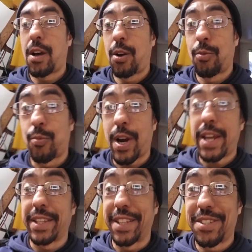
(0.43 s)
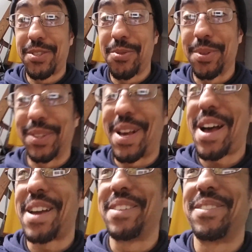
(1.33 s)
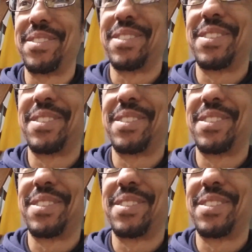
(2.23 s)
All right, let's do it live.